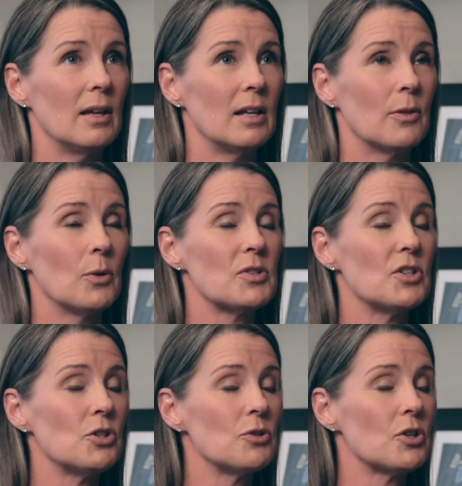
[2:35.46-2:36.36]
Those
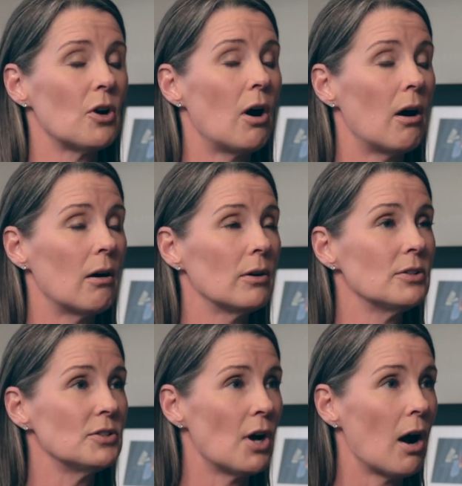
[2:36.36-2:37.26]
issues are hard
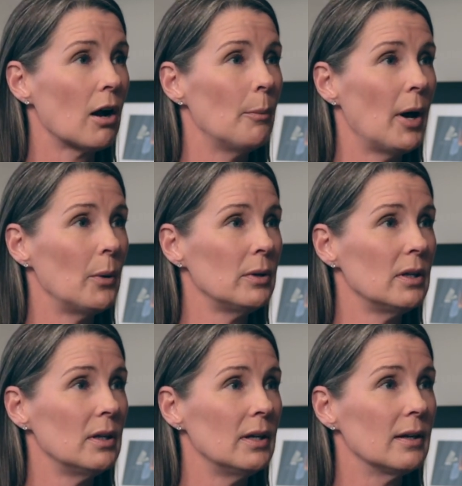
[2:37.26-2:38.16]
to talk about
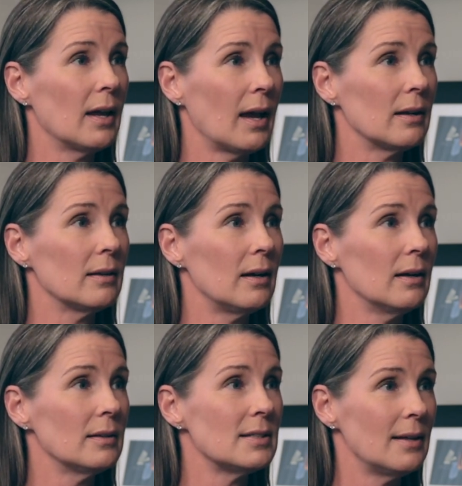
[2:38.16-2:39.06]
in Canada
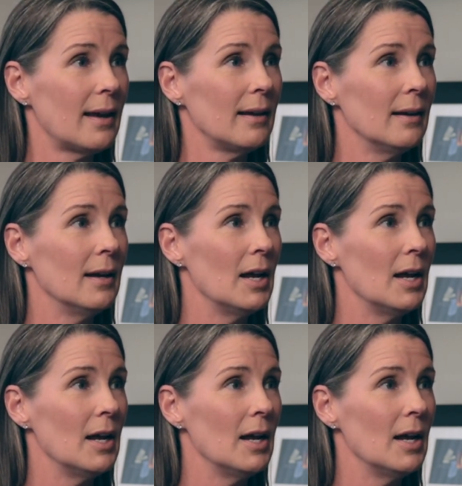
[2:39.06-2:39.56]
today,